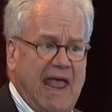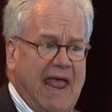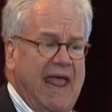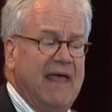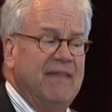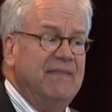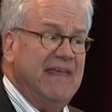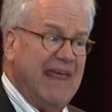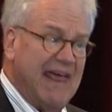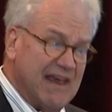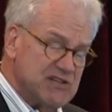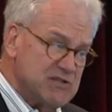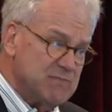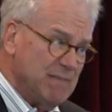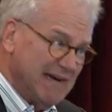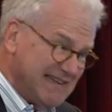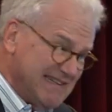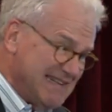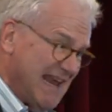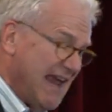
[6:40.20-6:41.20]
And the
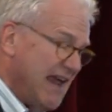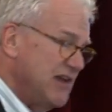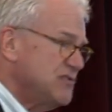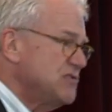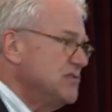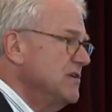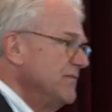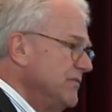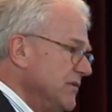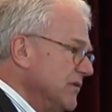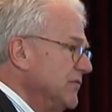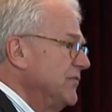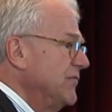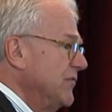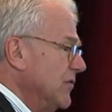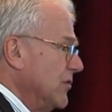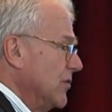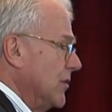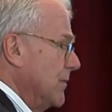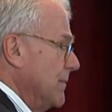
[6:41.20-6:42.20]
expectation of your
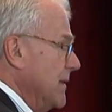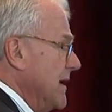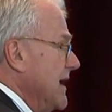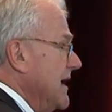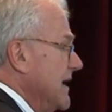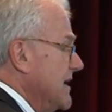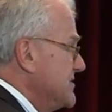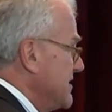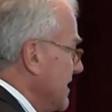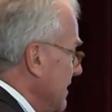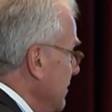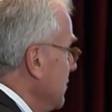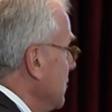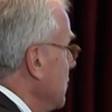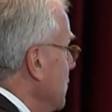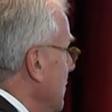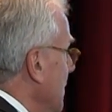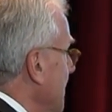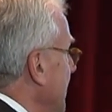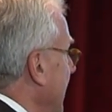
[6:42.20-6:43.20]
firm is that you
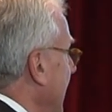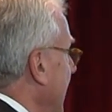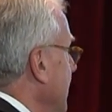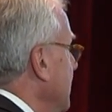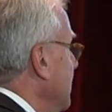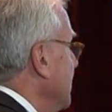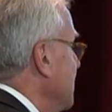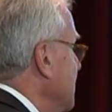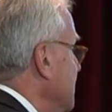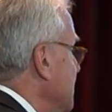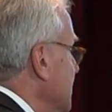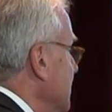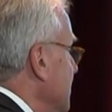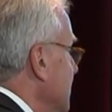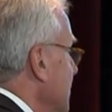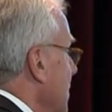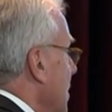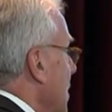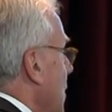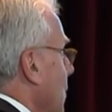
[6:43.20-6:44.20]
will be able to
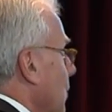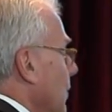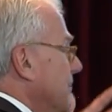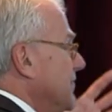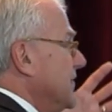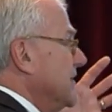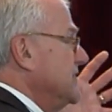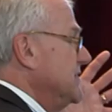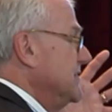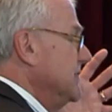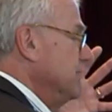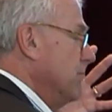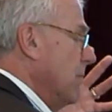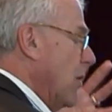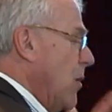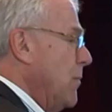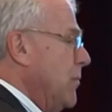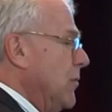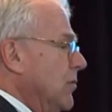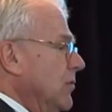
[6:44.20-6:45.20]
do with the
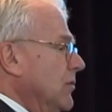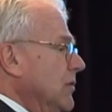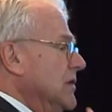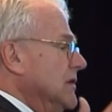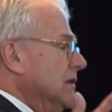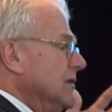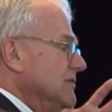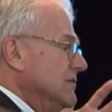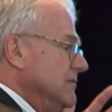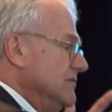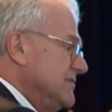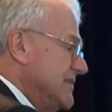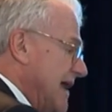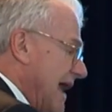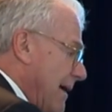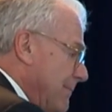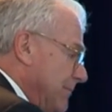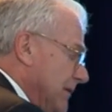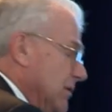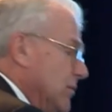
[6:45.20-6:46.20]
mobile
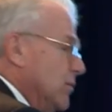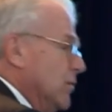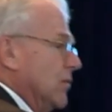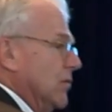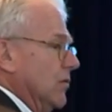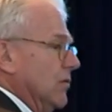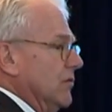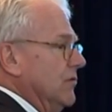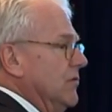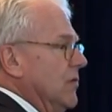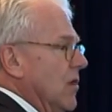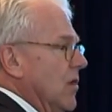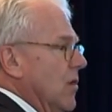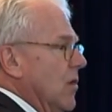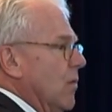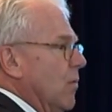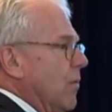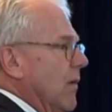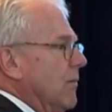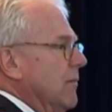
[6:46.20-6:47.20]
tablet world
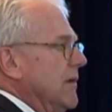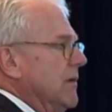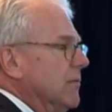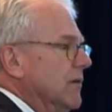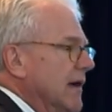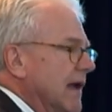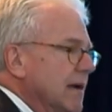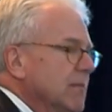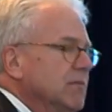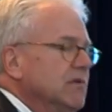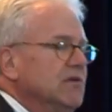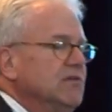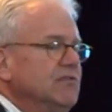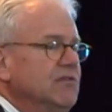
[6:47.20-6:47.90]
what we were able to